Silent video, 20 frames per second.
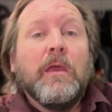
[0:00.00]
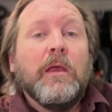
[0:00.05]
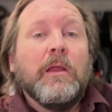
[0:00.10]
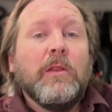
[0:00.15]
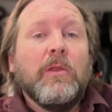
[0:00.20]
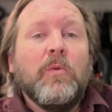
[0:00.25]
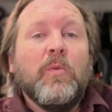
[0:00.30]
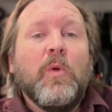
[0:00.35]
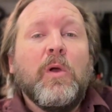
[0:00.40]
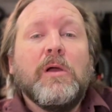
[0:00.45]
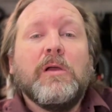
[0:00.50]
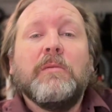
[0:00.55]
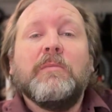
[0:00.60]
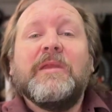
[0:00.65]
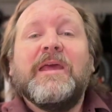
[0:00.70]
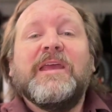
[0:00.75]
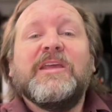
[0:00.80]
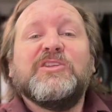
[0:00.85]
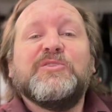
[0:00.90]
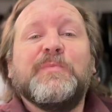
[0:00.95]
Hello and welcome
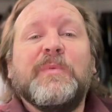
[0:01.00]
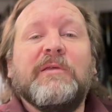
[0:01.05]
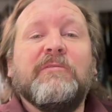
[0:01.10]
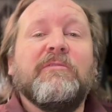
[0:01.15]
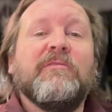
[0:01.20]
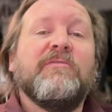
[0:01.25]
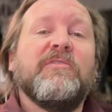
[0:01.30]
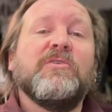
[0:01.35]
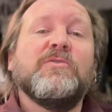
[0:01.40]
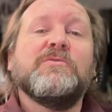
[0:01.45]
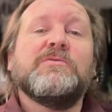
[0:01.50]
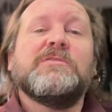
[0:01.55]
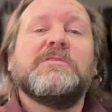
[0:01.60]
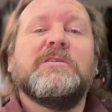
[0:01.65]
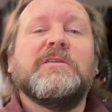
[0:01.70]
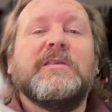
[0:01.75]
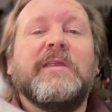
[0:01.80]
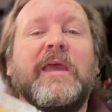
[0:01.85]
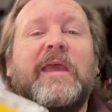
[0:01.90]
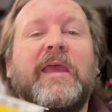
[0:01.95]
to HB Reviews.
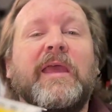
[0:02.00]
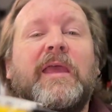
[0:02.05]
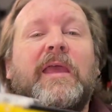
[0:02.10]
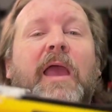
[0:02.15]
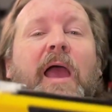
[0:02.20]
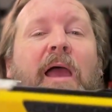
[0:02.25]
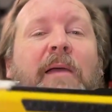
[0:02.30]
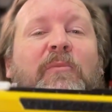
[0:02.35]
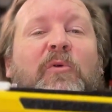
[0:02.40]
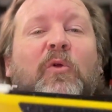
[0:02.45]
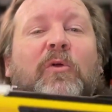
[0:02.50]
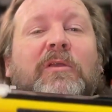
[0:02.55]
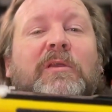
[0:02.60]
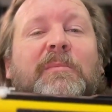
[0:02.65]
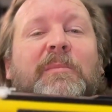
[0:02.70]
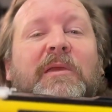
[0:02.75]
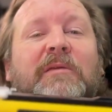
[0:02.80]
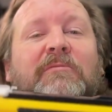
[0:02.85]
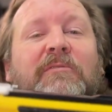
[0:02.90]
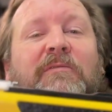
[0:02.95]
Today I'm going
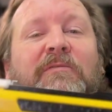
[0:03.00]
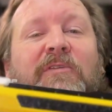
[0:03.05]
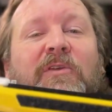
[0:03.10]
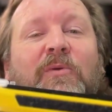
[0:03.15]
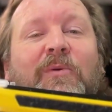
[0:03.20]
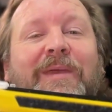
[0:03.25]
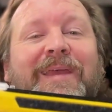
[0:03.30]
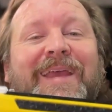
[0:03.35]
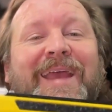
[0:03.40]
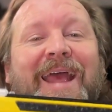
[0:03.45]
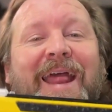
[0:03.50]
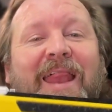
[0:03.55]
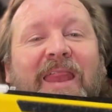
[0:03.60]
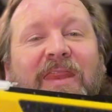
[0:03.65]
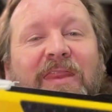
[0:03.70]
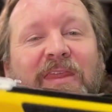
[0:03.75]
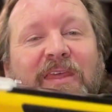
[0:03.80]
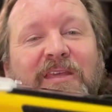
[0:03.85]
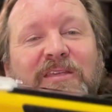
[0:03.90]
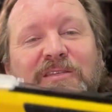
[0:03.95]
to be reviewing
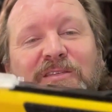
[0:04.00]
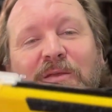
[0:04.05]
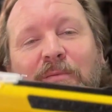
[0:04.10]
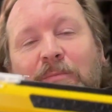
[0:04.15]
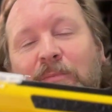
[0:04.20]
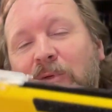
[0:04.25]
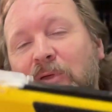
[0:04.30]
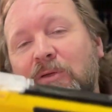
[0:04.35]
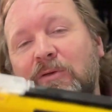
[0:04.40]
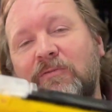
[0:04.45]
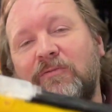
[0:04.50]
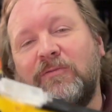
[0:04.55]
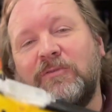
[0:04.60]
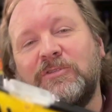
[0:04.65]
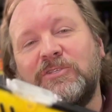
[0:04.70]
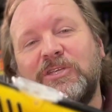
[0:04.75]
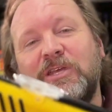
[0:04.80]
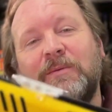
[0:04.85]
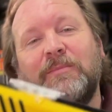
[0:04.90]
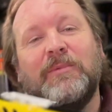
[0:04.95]
this beautiful
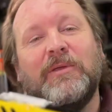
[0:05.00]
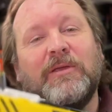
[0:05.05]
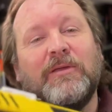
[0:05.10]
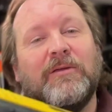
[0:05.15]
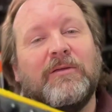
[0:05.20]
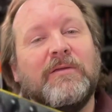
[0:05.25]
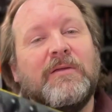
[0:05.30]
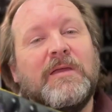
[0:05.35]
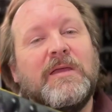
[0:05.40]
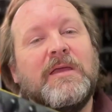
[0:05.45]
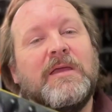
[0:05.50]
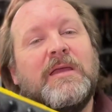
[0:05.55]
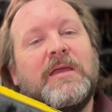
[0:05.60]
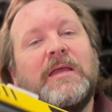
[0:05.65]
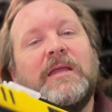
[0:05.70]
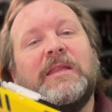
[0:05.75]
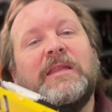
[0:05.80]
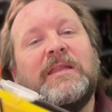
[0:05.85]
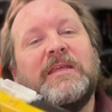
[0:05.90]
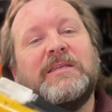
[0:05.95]
gem here.
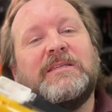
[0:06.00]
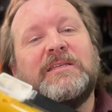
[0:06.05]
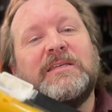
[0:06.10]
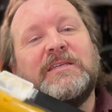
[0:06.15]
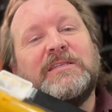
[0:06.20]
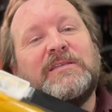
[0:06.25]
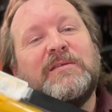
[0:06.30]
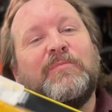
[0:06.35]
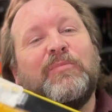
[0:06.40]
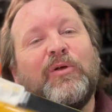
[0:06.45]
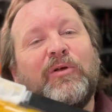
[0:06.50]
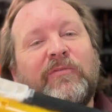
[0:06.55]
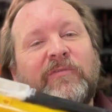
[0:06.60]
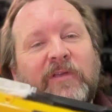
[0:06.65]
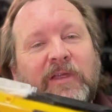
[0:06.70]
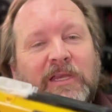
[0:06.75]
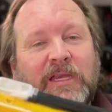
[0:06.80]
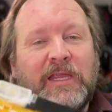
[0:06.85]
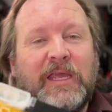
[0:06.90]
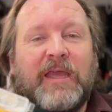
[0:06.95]
This is a
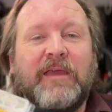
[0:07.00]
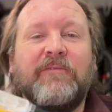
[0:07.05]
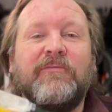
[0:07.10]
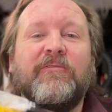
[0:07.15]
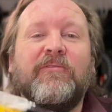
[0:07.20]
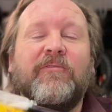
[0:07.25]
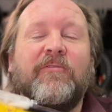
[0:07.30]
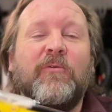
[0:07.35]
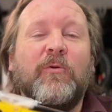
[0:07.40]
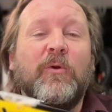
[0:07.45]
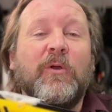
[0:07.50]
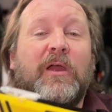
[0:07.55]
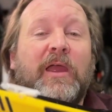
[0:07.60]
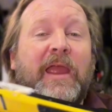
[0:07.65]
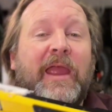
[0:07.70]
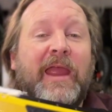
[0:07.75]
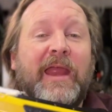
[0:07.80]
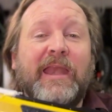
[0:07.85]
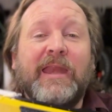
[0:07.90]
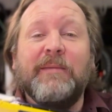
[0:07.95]
perfect gift for
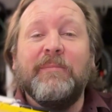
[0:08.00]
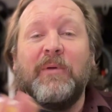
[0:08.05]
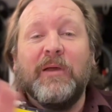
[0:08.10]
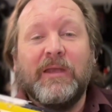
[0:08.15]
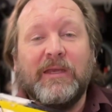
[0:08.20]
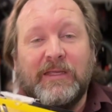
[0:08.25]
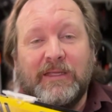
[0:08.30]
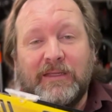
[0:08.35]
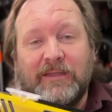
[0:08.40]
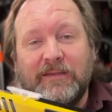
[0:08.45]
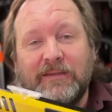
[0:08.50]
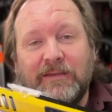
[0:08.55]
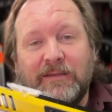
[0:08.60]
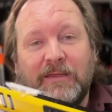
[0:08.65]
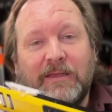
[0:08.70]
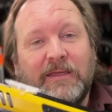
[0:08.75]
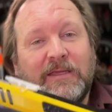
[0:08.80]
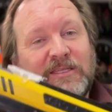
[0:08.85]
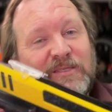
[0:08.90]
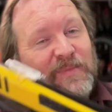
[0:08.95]
anybody,
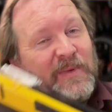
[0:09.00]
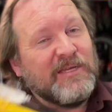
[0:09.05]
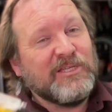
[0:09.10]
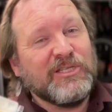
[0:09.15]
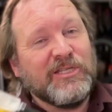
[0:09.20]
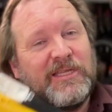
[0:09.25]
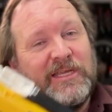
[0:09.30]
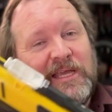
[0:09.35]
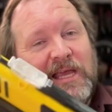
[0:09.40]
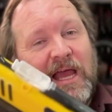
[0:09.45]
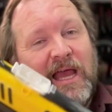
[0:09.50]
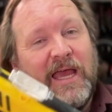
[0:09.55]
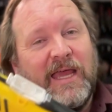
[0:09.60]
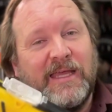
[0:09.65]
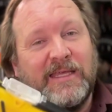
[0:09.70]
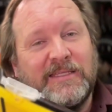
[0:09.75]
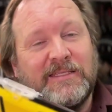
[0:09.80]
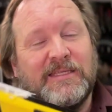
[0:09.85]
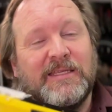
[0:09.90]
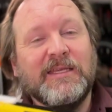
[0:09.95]
especially
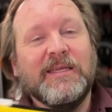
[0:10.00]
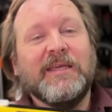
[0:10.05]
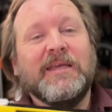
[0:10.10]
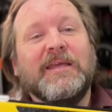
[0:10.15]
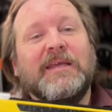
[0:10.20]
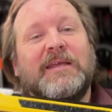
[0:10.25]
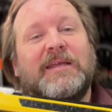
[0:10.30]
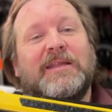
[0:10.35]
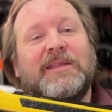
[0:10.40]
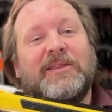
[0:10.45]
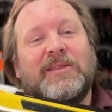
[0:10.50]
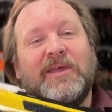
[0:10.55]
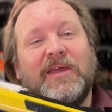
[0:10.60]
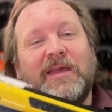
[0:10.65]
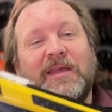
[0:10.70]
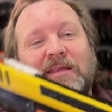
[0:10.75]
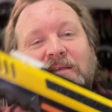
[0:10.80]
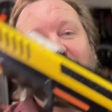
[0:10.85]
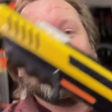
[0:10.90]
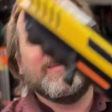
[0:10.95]
guys
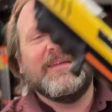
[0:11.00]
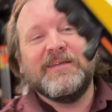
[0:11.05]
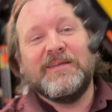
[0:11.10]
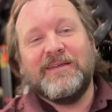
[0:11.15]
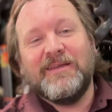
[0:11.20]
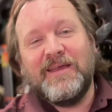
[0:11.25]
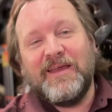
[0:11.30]
that